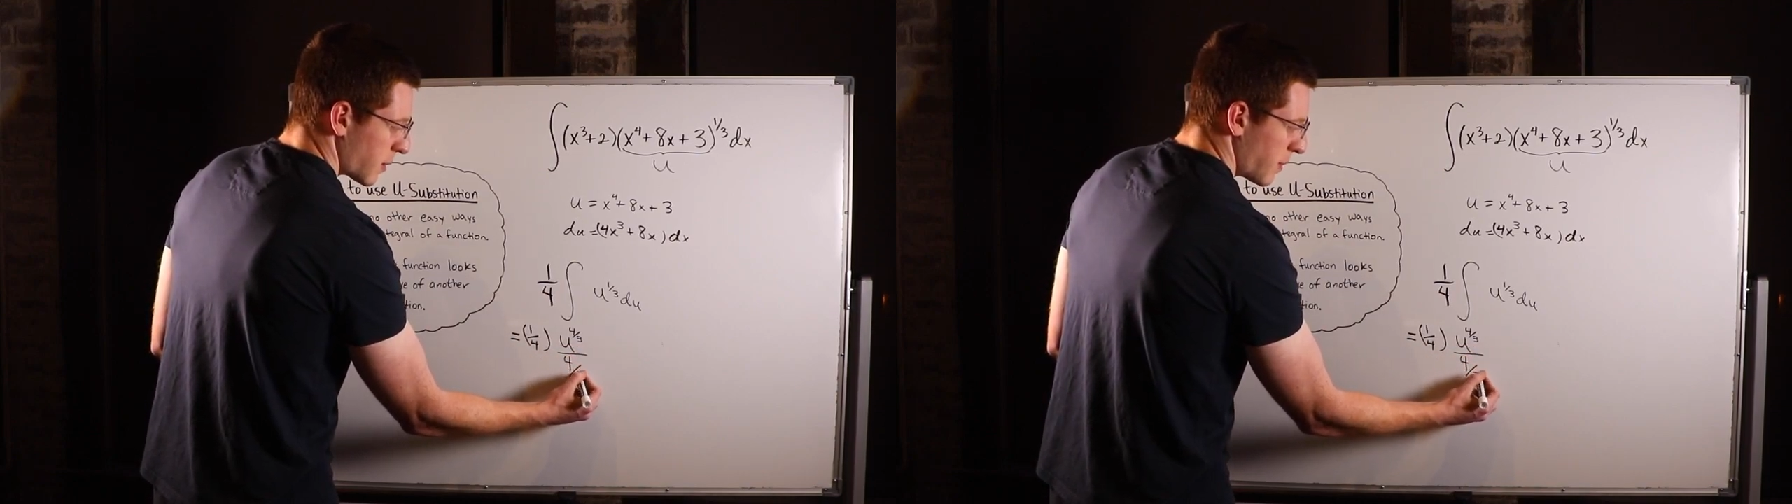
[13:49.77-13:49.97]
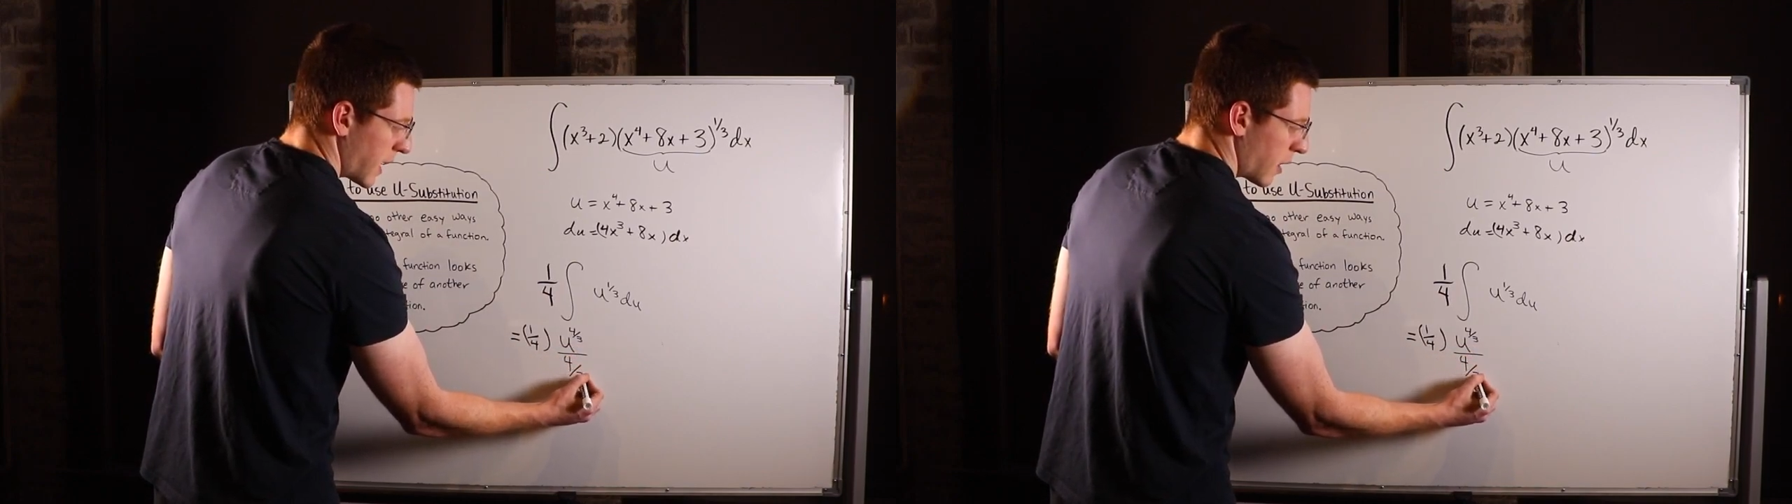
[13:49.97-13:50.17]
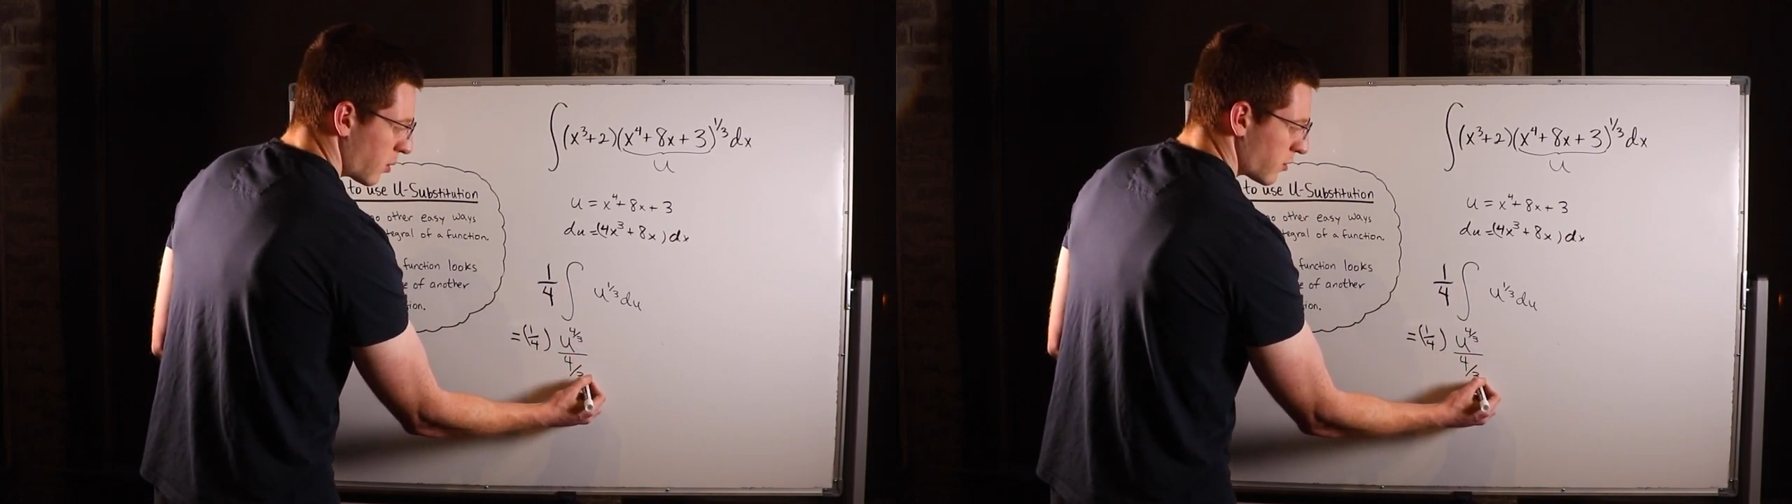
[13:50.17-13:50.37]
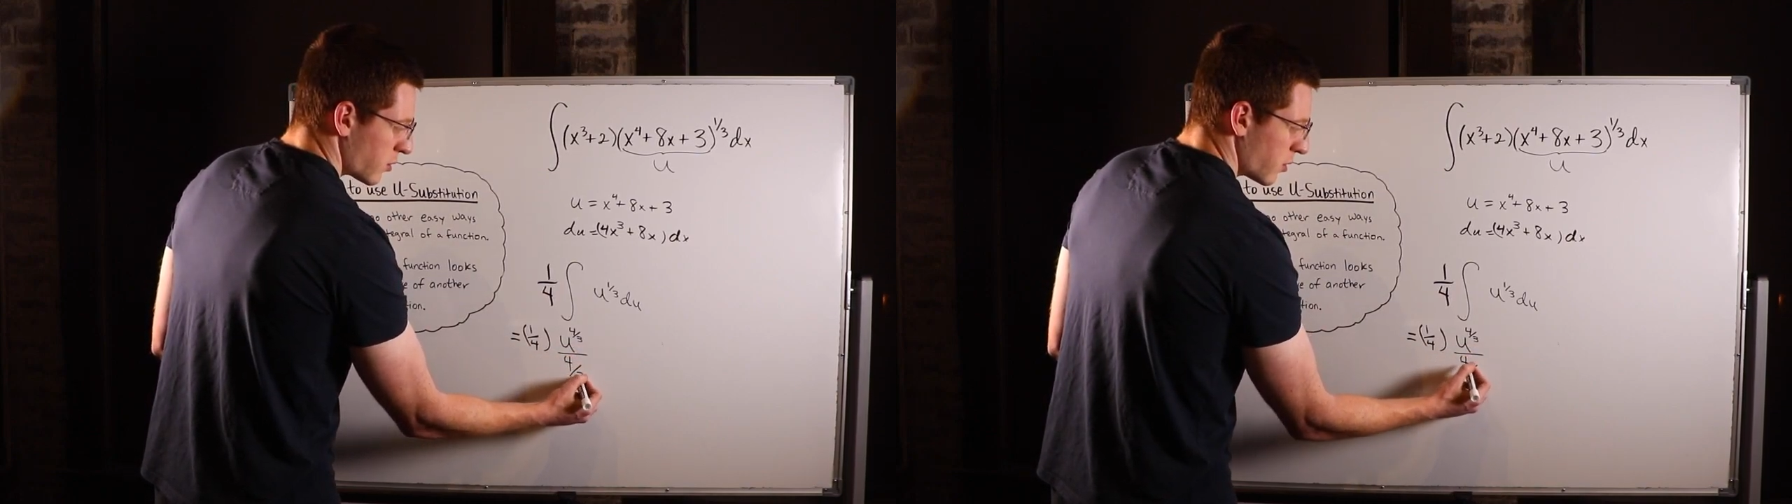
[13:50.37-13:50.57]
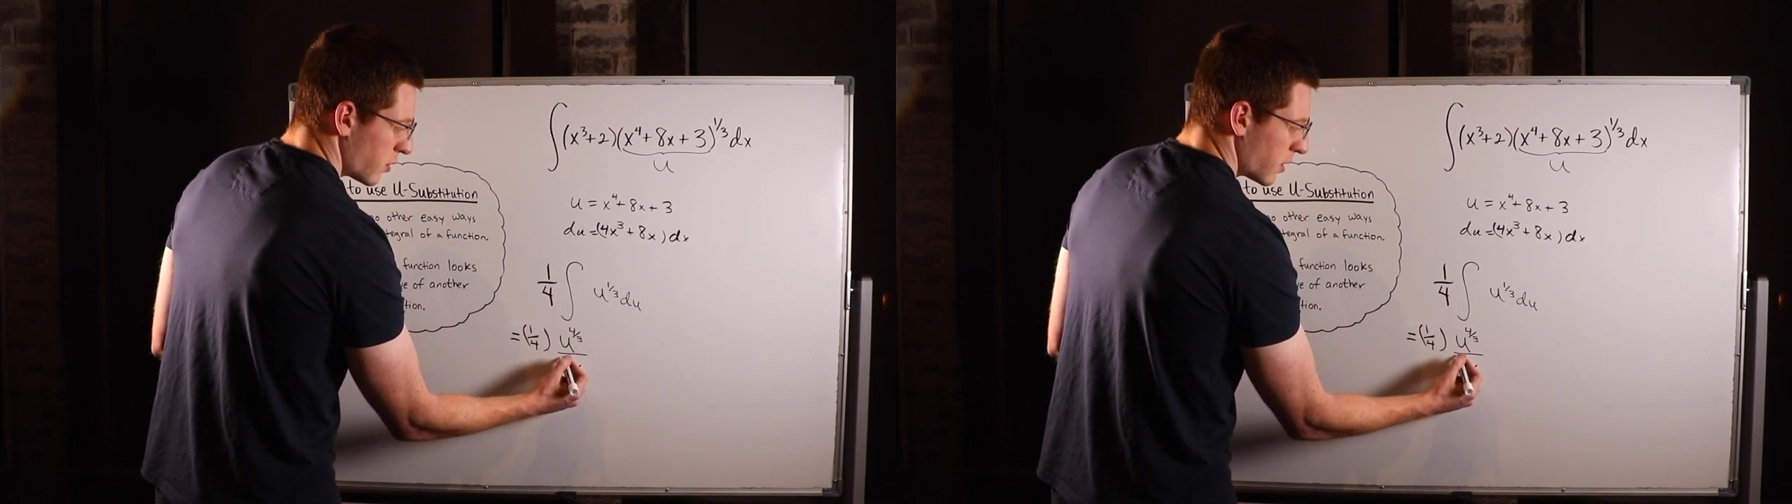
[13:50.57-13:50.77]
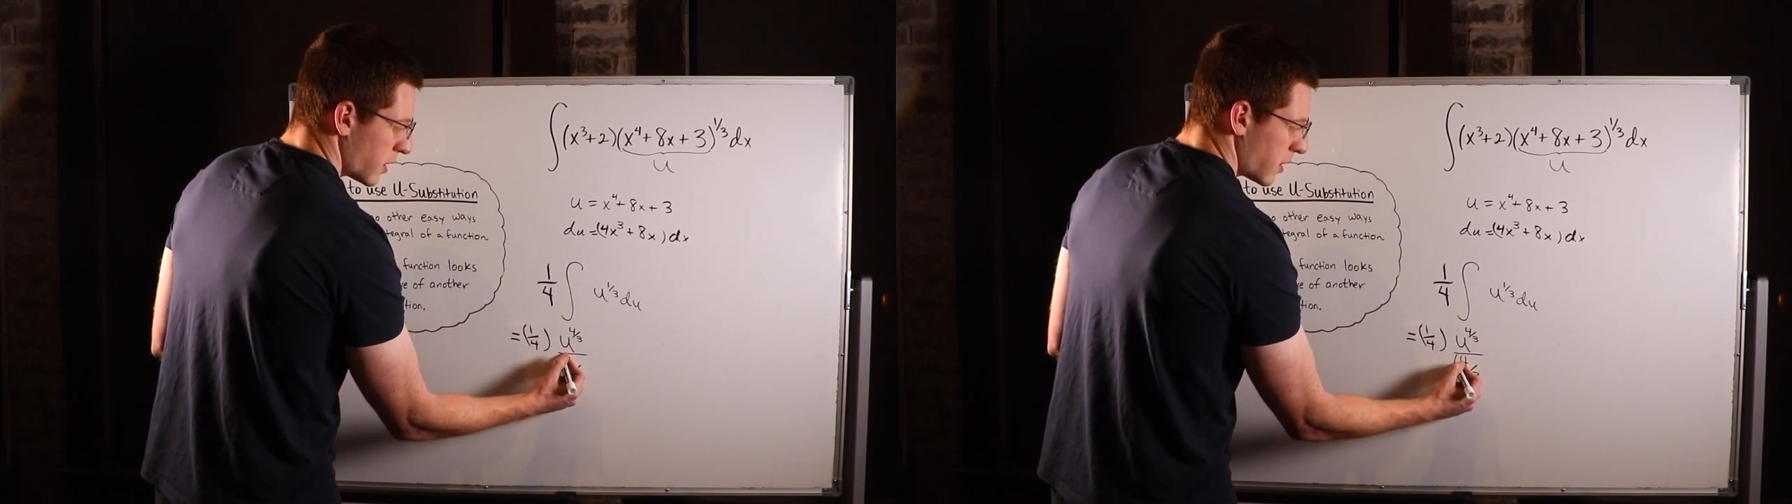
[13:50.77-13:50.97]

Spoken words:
the power rule